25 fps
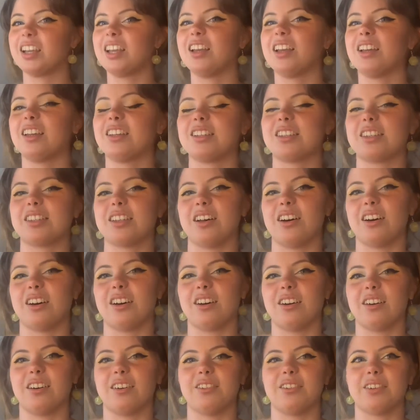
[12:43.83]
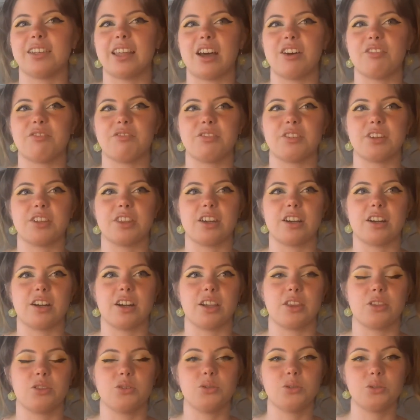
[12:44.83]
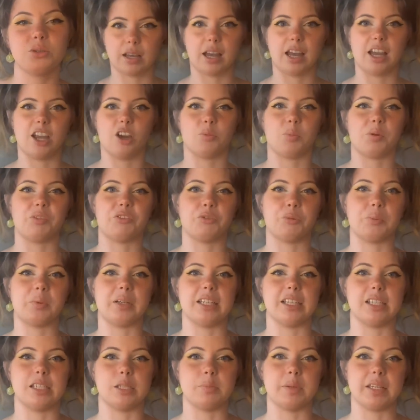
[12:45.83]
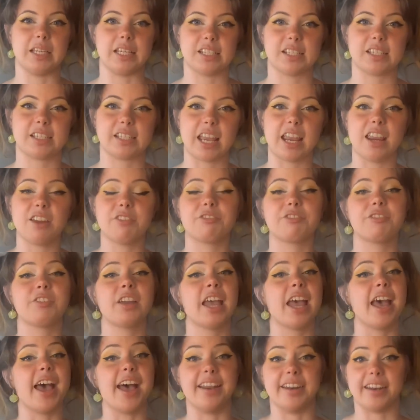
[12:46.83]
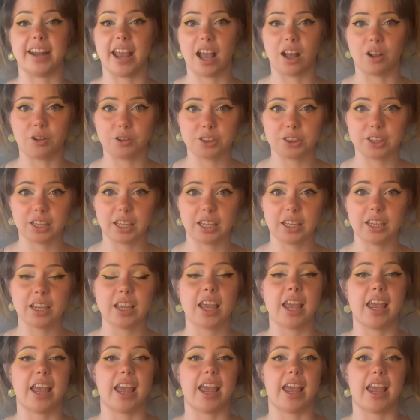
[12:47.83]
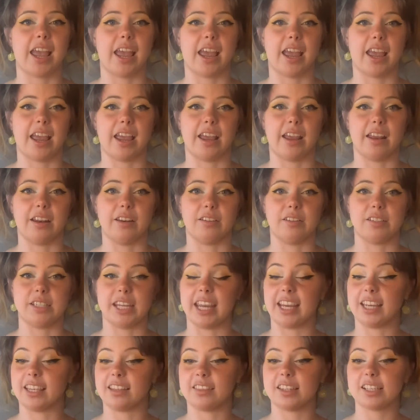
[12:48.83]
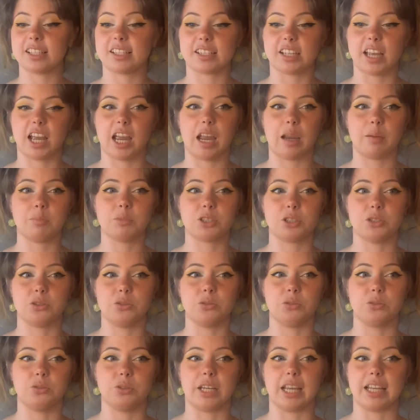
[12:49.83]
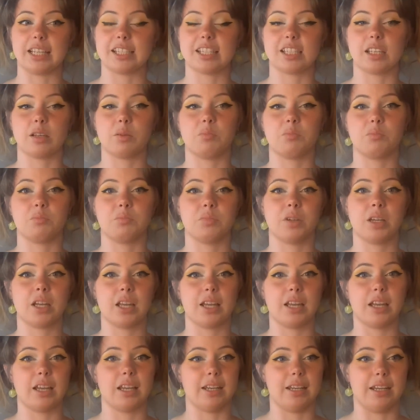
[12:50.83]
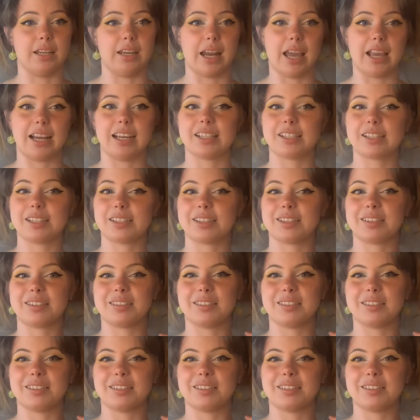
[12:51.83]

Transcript: So without further ado, I hope everybody's being safe and healthy and taking this time to get some nice